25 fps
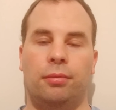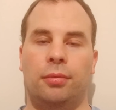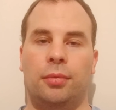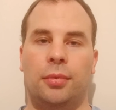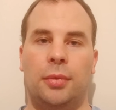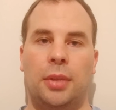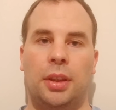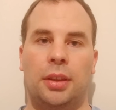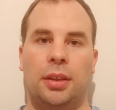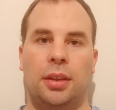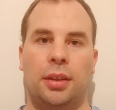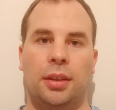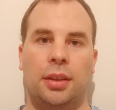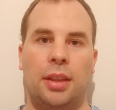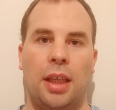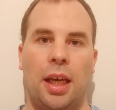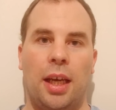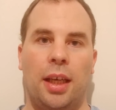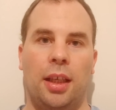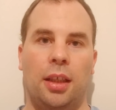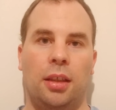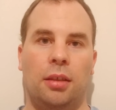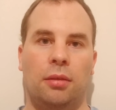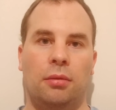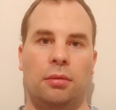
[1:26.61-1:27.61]
there's a
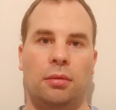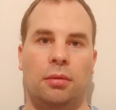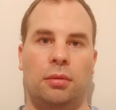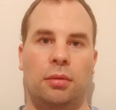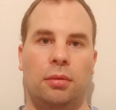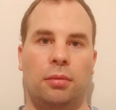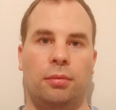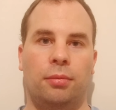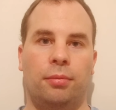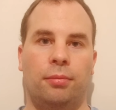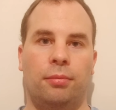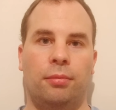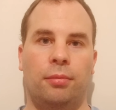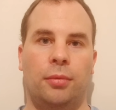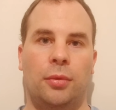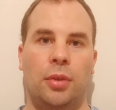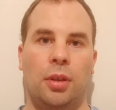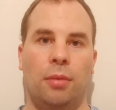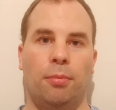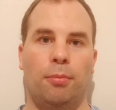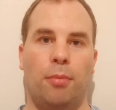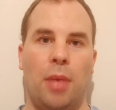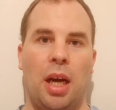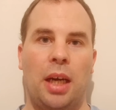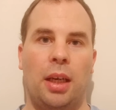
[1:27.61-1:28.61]
saying
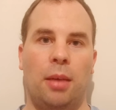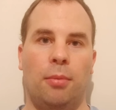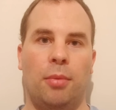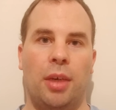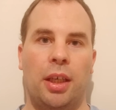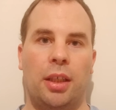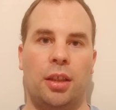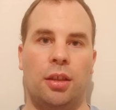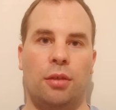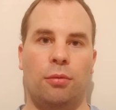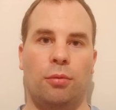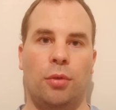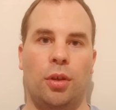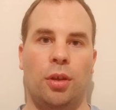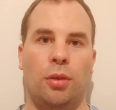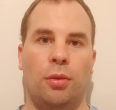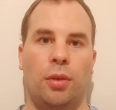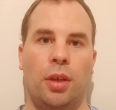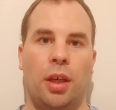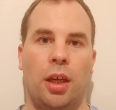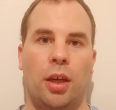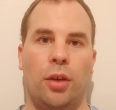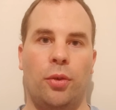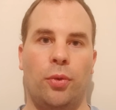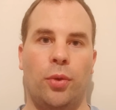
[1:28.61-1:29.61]
that money makes the world
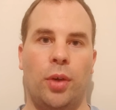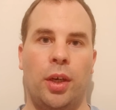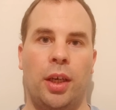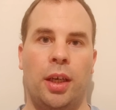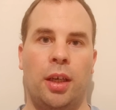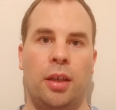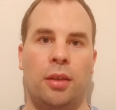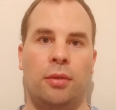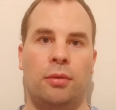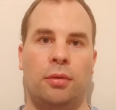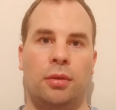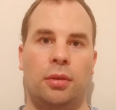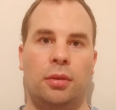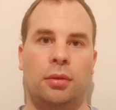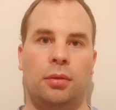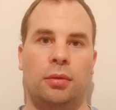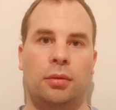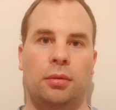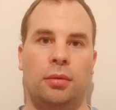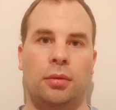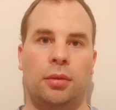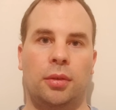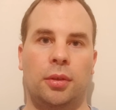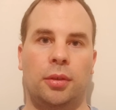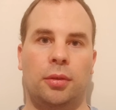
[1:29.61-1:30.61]
go round,
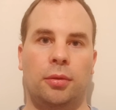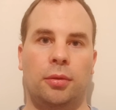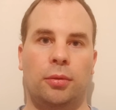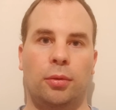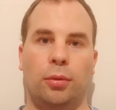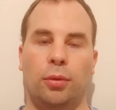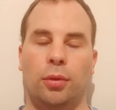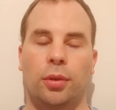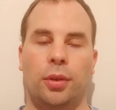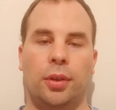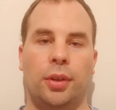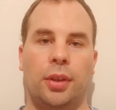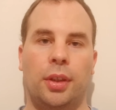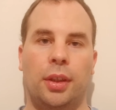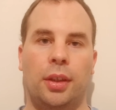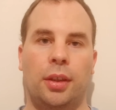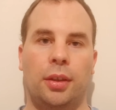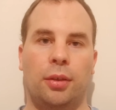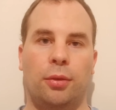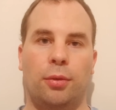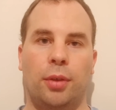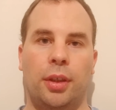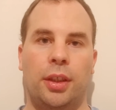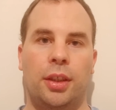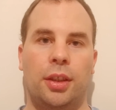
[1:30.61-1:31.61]
or that it
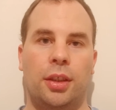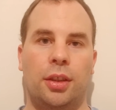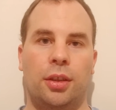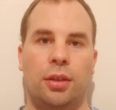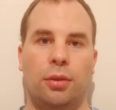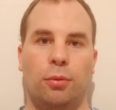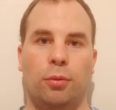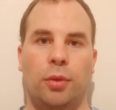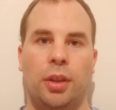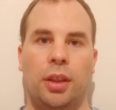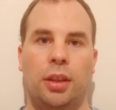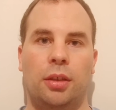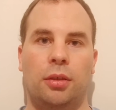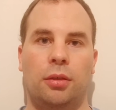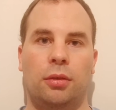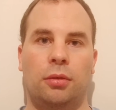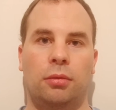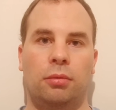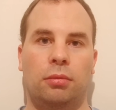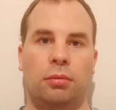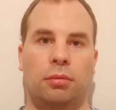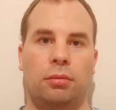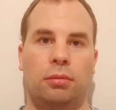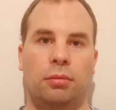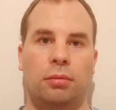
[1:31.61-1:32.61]
greases the
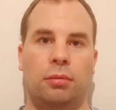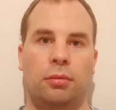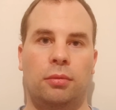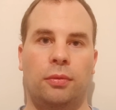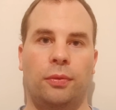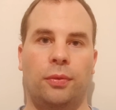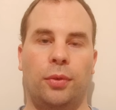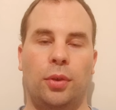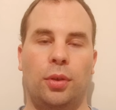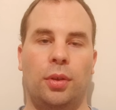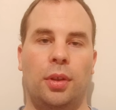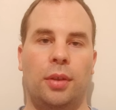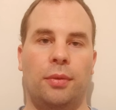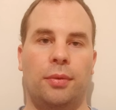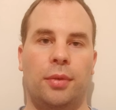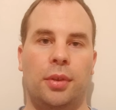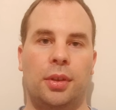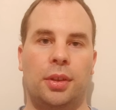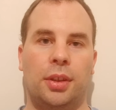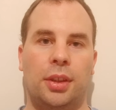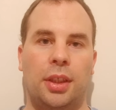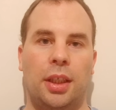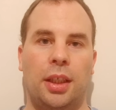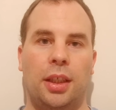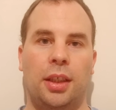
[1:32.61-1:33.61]
wheel, a few
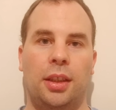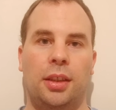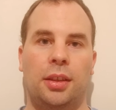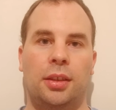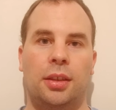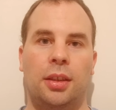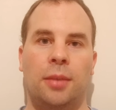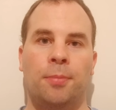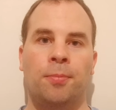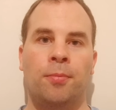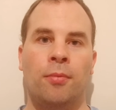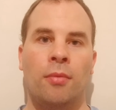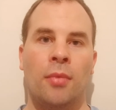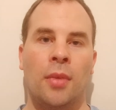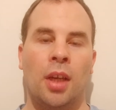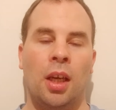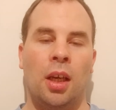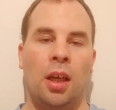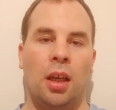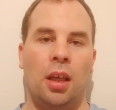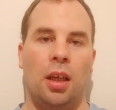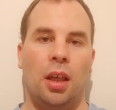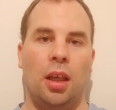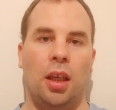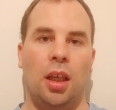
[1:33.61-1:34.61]
different sayings.
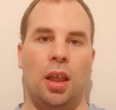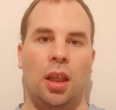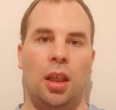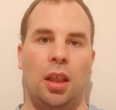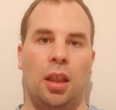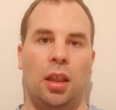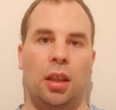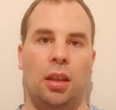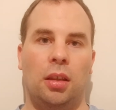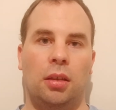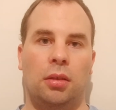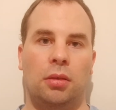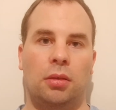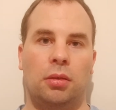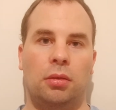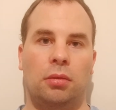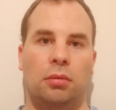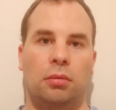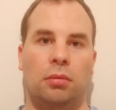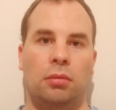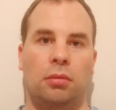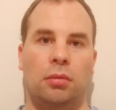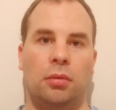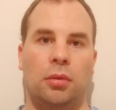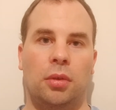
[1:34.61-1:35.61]
And,
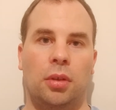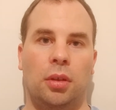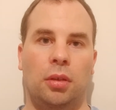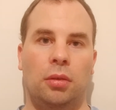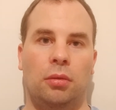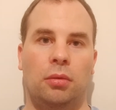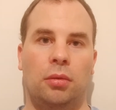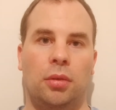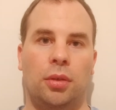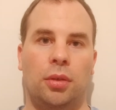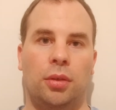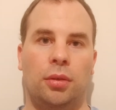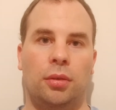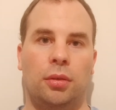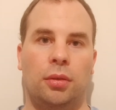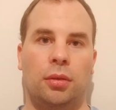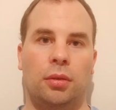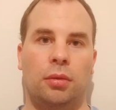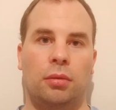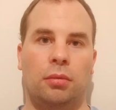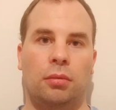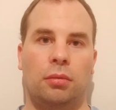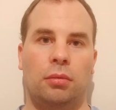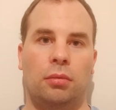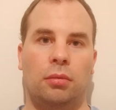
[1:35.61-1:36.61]
you know, it's,
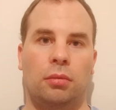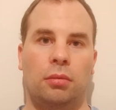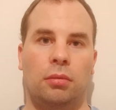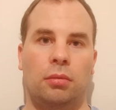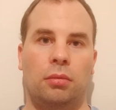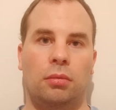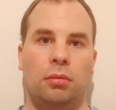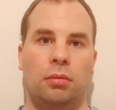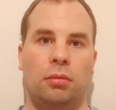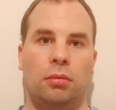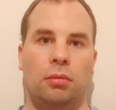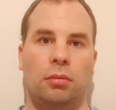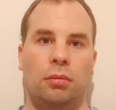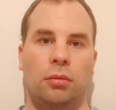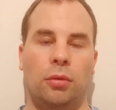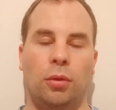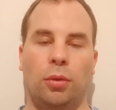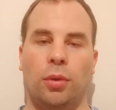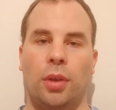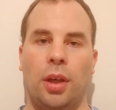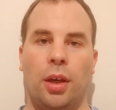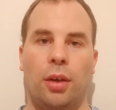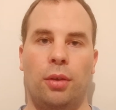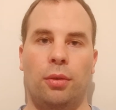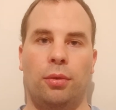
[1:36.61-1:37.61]

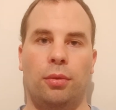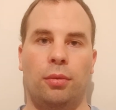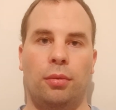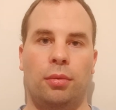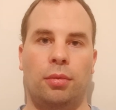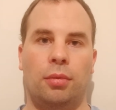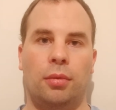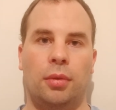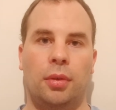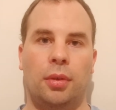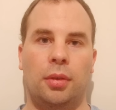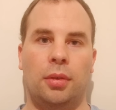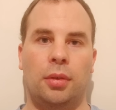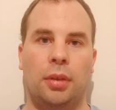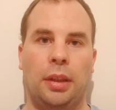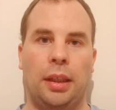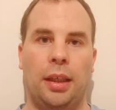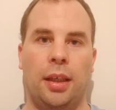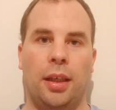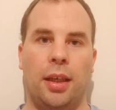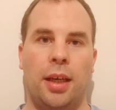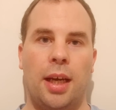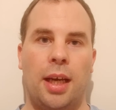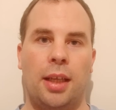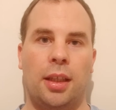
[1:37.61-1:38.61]
although an
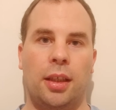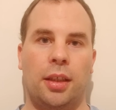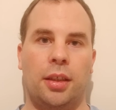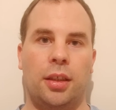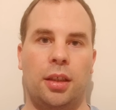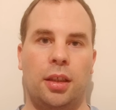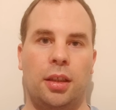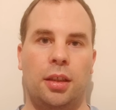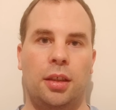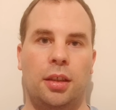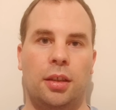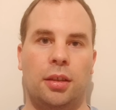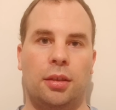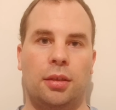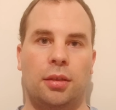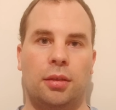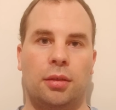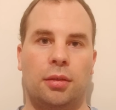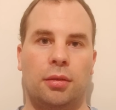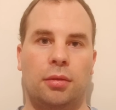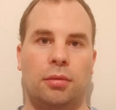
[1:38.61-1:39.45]
analogy, it's